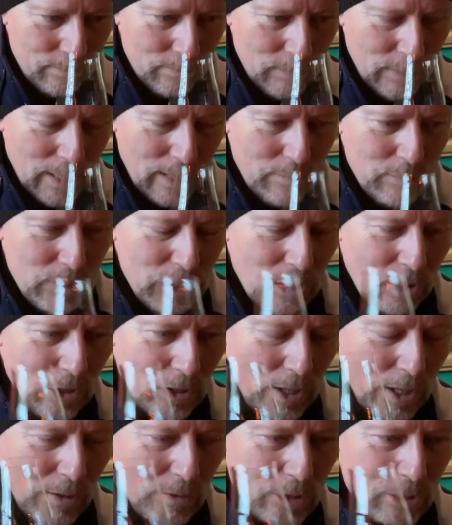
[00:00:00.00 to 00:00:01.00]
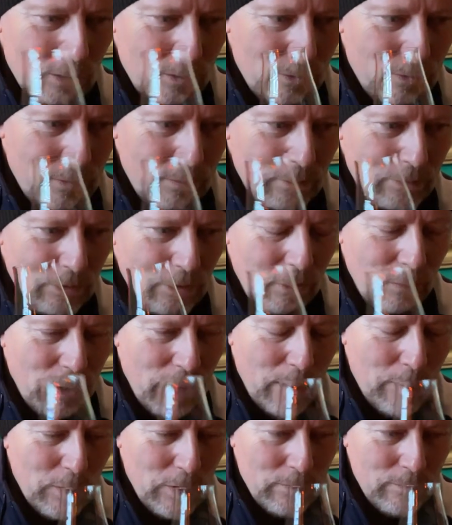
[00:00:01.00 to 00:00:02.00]
yeah, it's got notes of
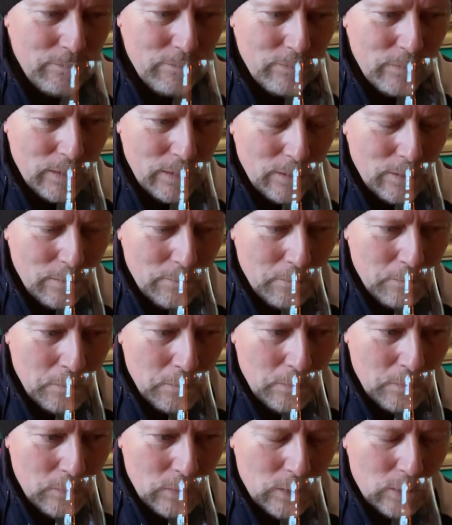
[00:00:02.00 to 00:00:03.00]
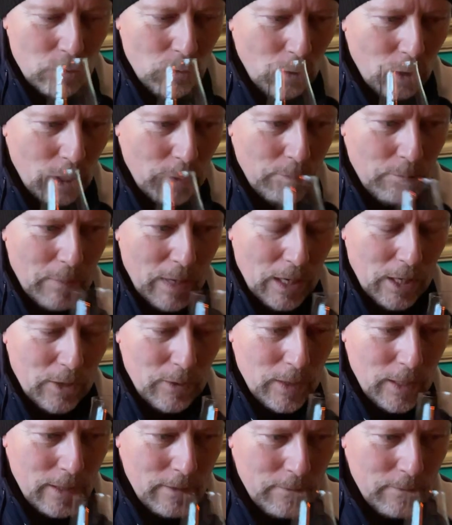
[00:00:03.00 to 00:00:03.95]
lemon. It's quite mellow.